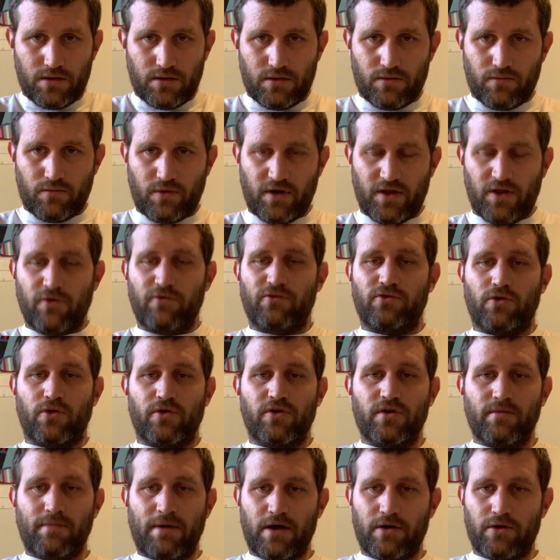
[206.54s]
what you've
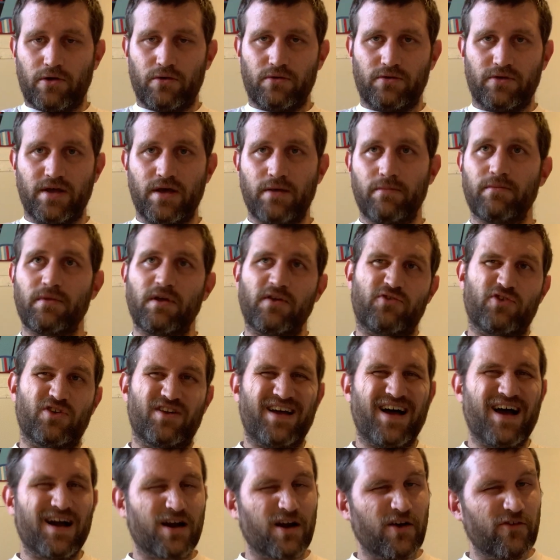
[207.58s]
learned about your limb. If you're
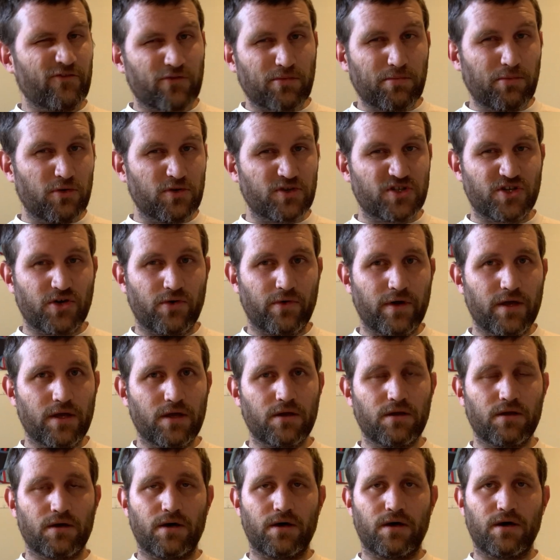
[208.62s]
not comfortable
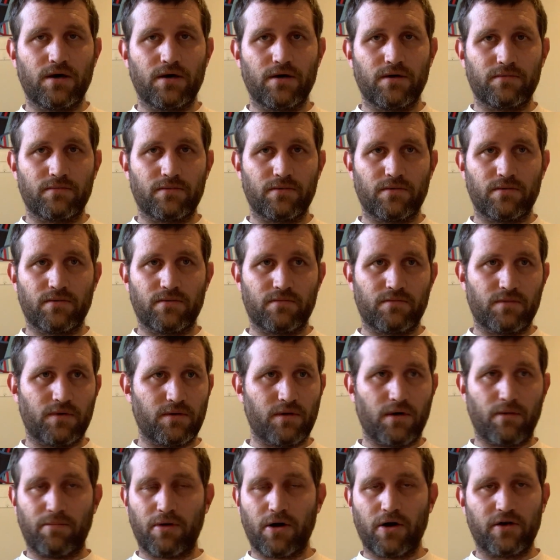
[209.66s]
showing a
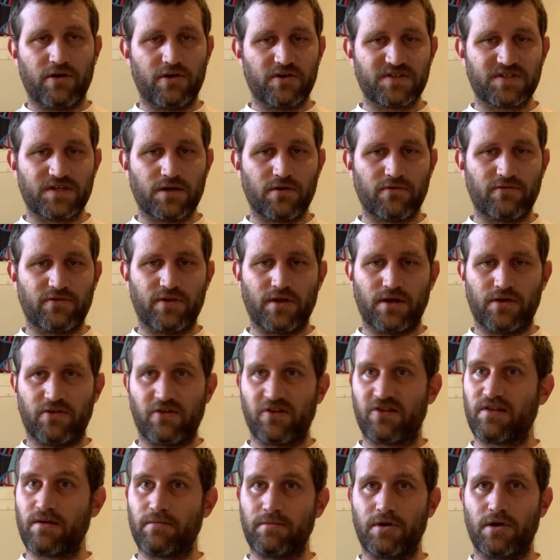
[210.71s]
part of yourself, then
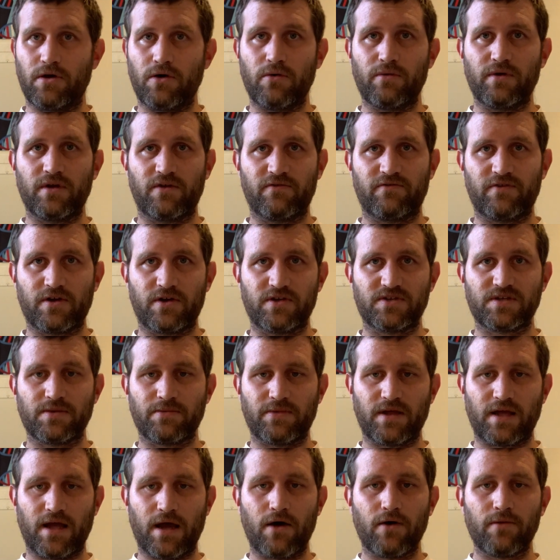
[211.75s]
just let me know. We can figure
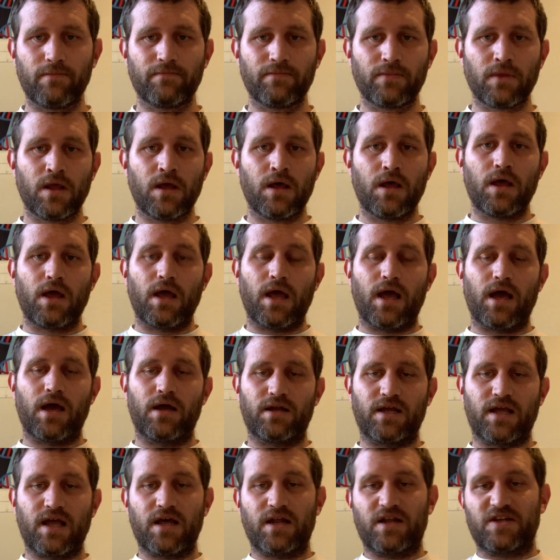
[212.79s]
something out. And
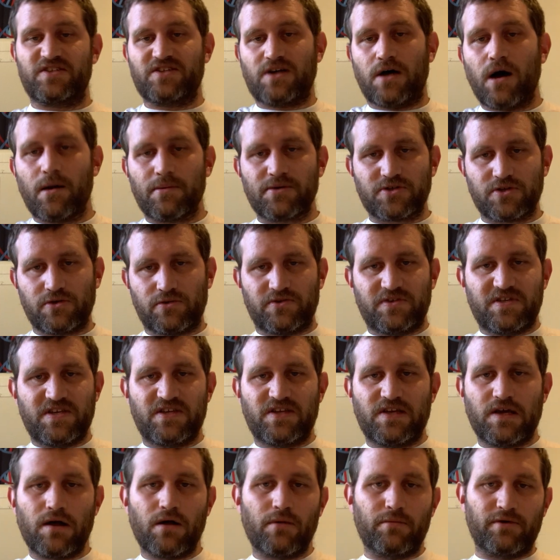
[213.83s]
again, it's optional
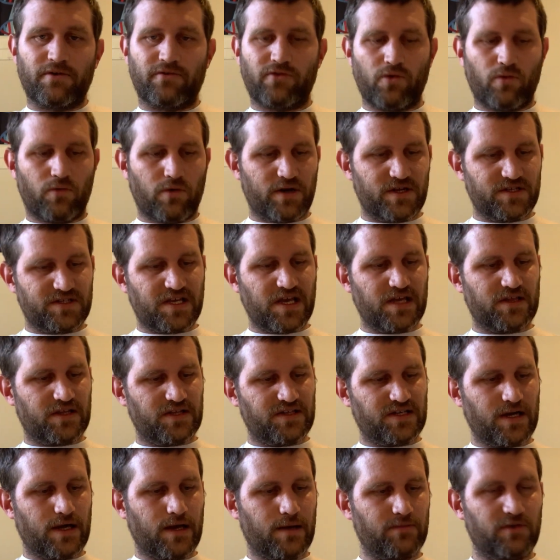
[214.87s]
detail, but if you want to take the
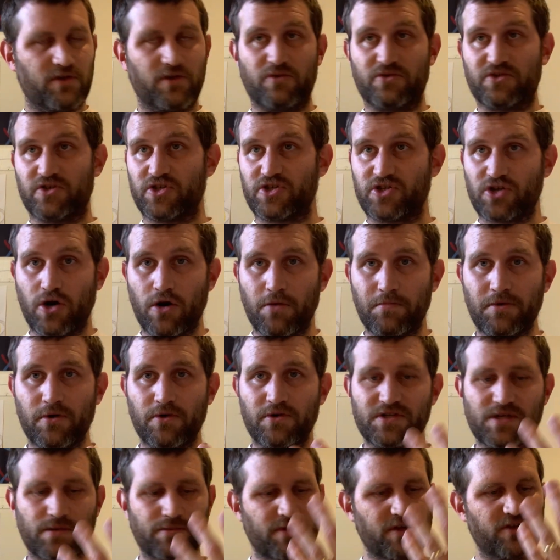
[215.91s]
time to use a Sharpie or
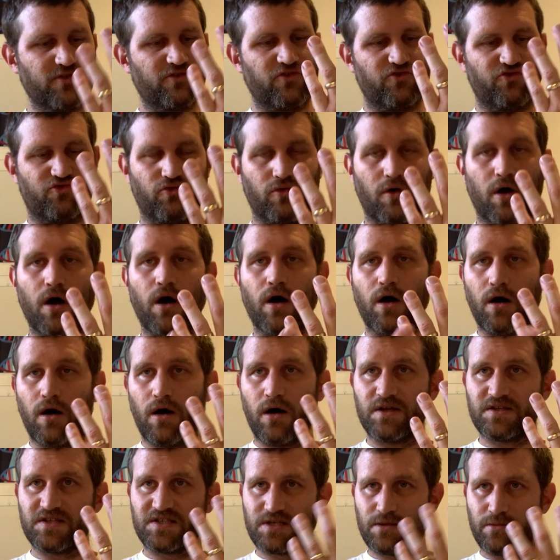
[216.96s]
something to draw
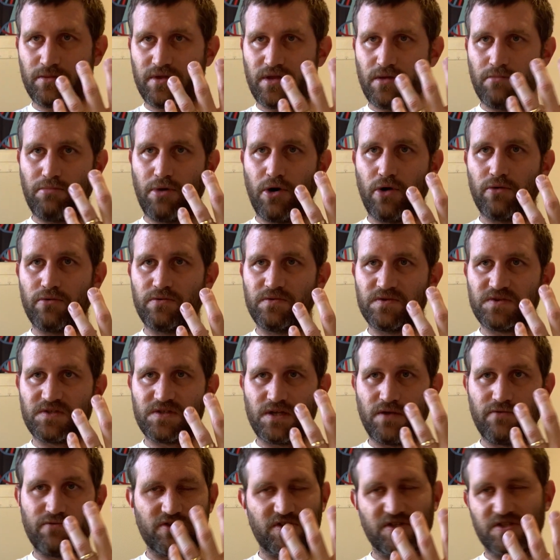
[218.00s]
on some of the bones,
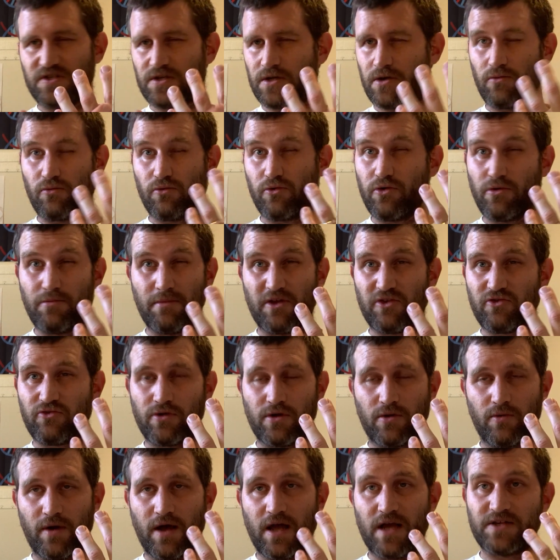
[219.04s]
even just in a
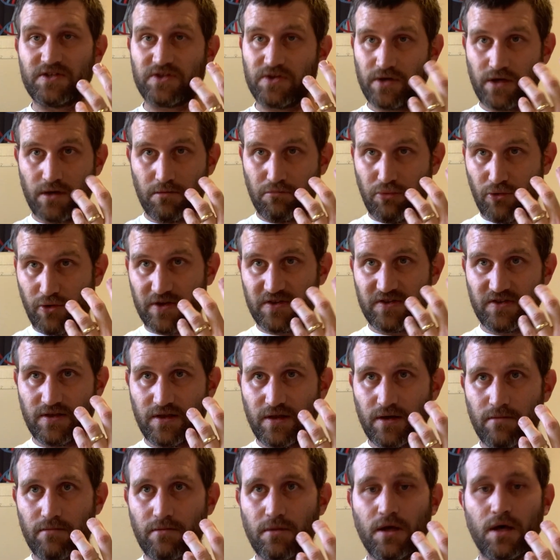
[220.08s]
rudimentary way, so you can point to
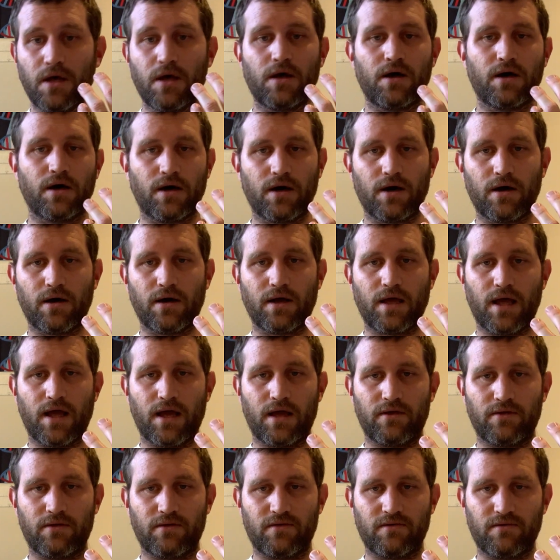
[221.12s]
them
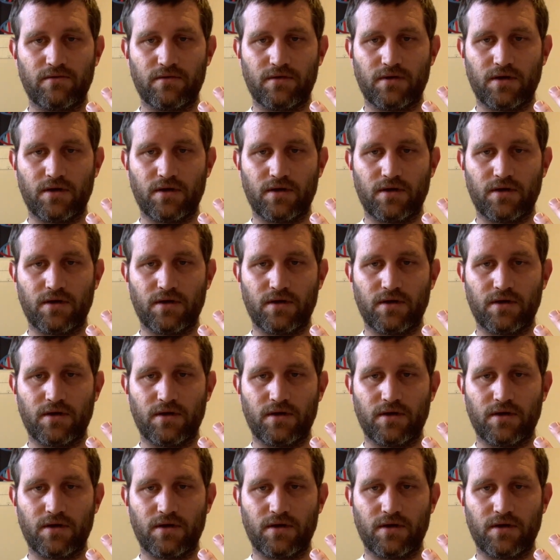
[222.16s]
and